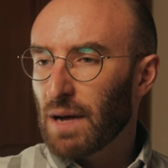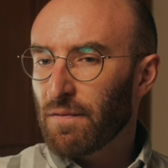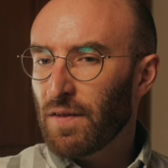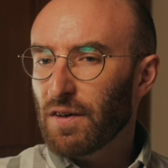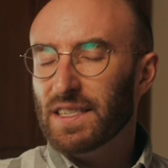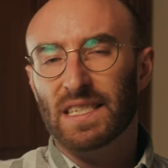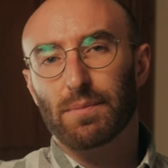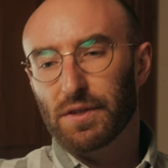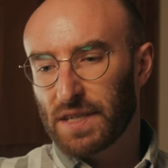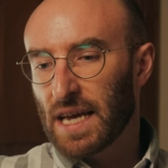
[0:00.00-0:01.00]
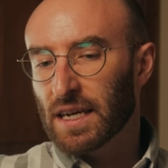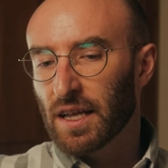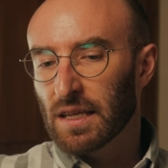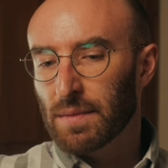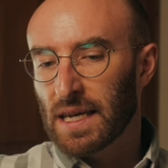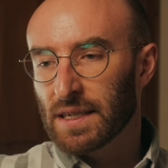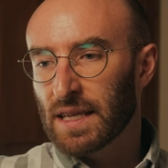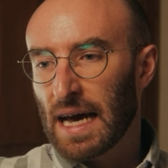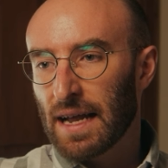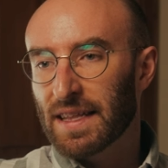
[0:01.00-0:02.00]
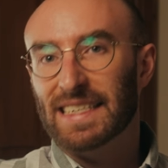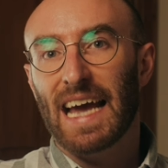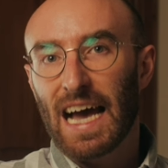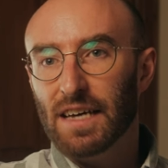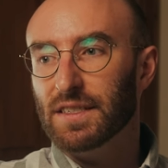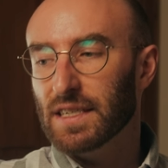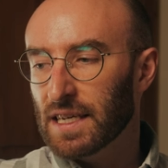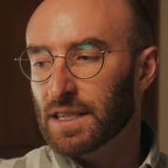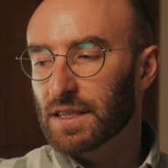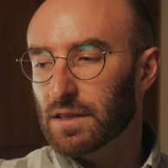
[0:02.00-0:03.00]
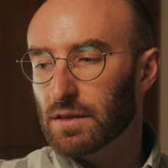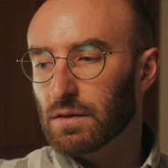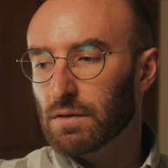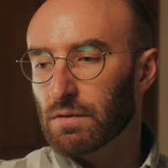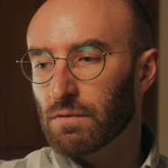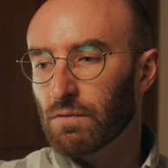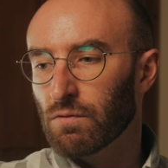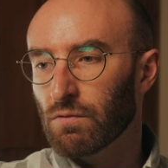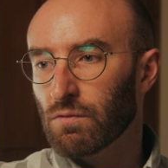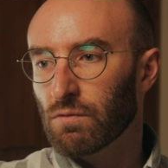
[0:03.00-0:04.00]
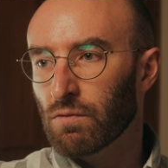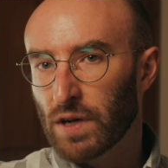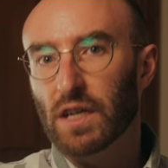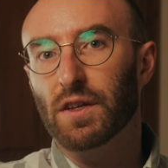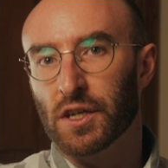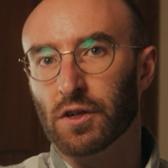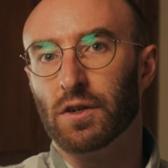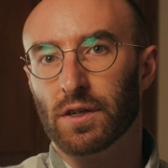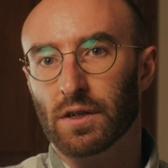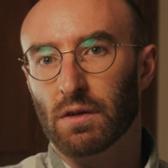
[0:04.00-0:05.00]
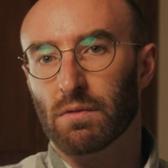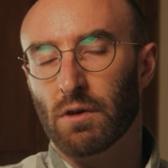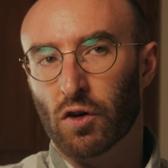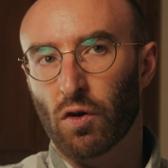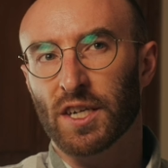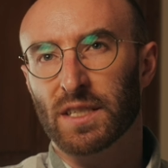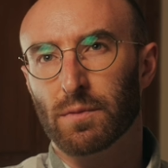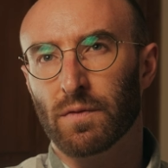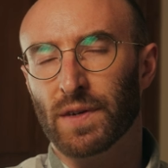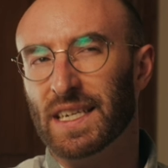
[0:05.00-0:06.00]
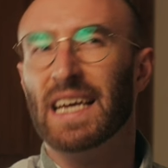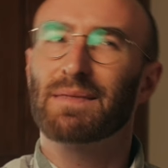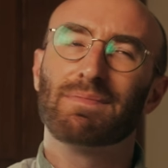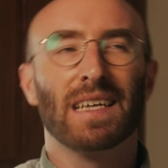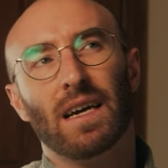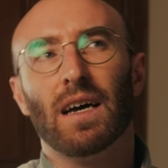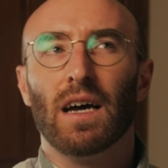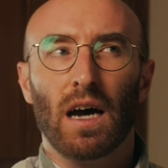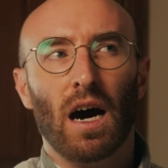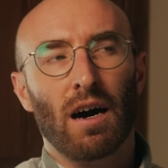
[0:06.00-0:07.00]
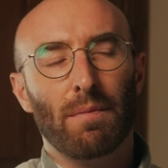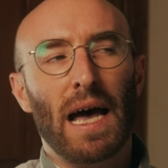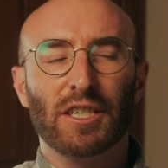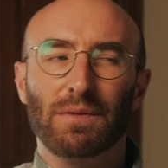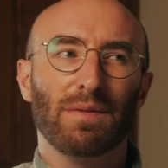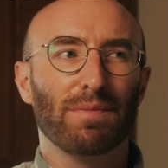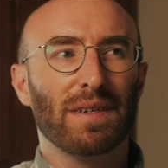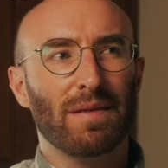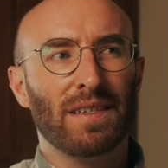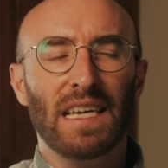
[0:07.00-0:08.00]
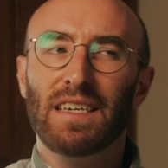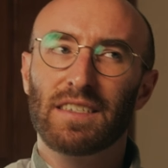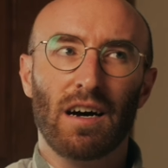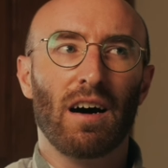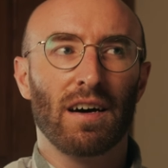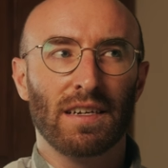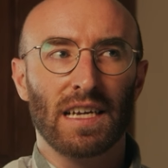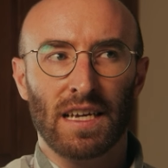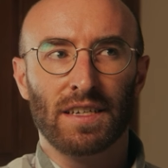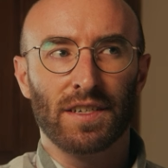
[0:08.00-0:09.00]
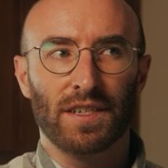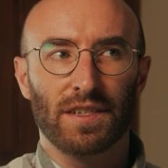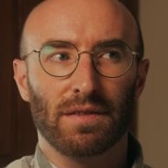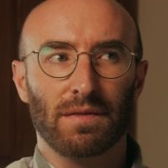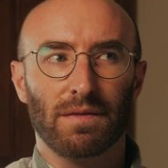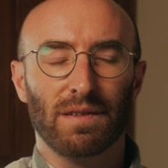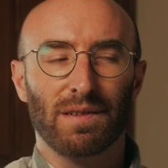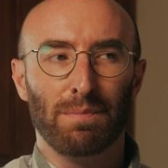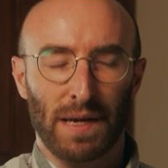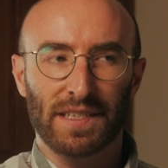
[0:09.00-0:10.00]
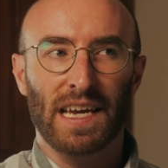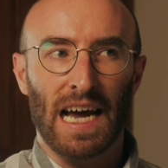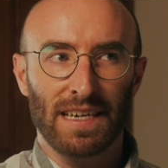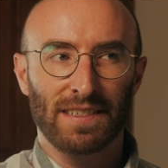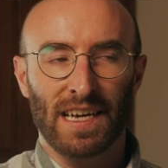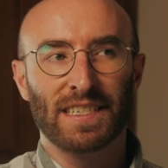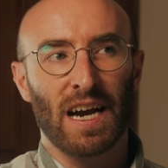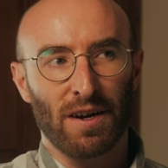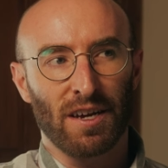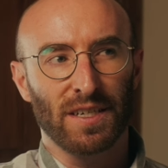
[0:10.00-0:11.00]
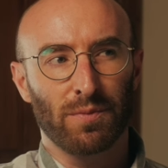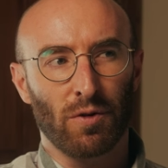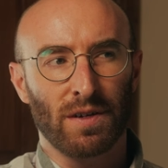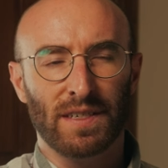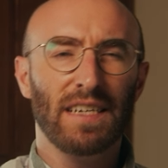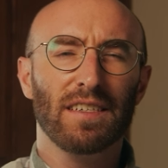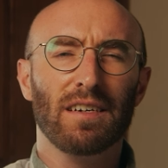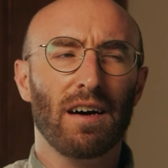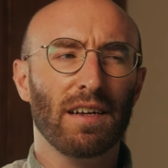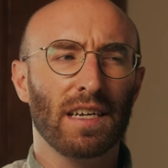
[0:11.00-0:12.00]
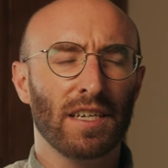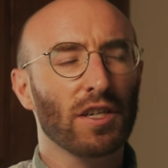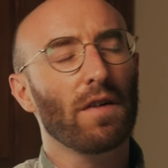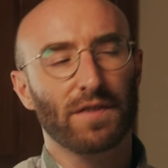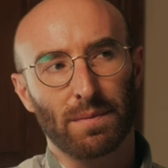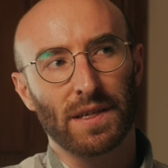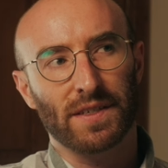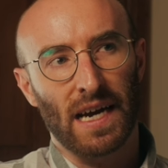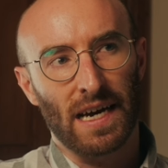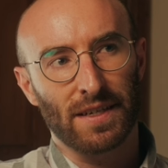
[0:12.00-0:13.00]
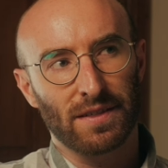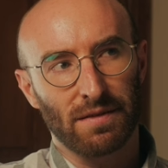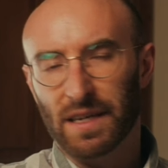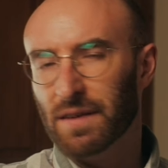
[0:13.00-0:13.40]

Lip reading: very simple take on them is that the cast is really good across the movies. Actually, Dane DeHaan is miscast as Harry Osborn. Dane DeHaan is often miscast. Like